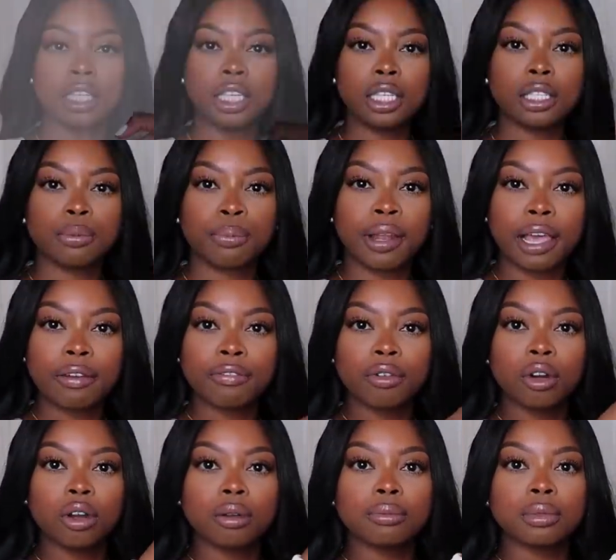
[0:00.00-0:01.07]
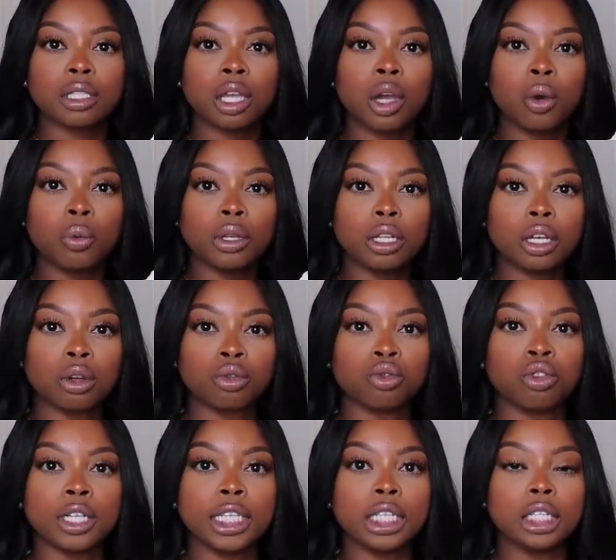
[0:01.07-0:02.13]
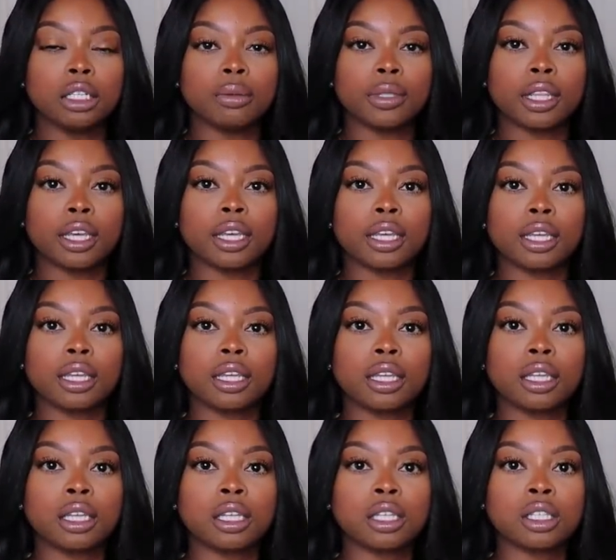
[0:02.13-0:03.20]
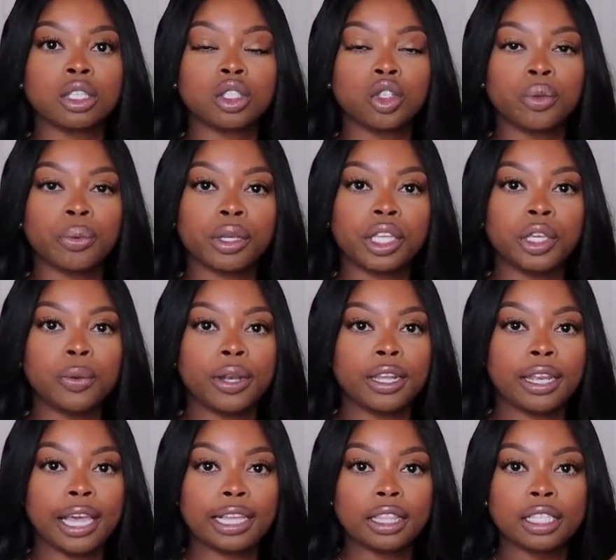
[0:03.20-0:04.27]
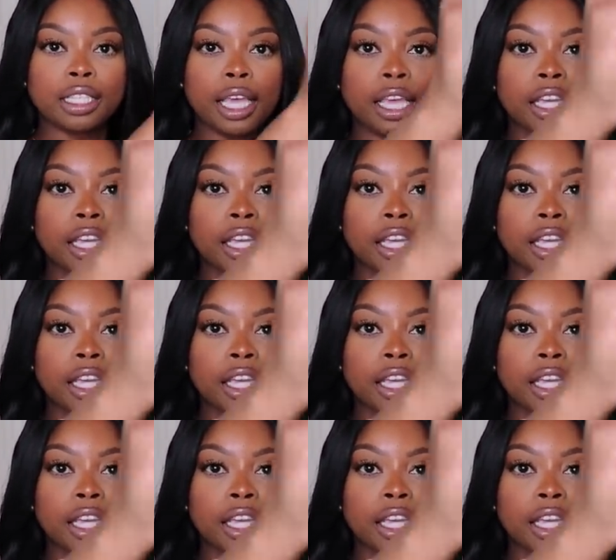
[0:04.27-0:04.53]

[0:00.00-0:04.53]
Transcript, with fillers: These platforms would look really good with that. Super cute, and they're like this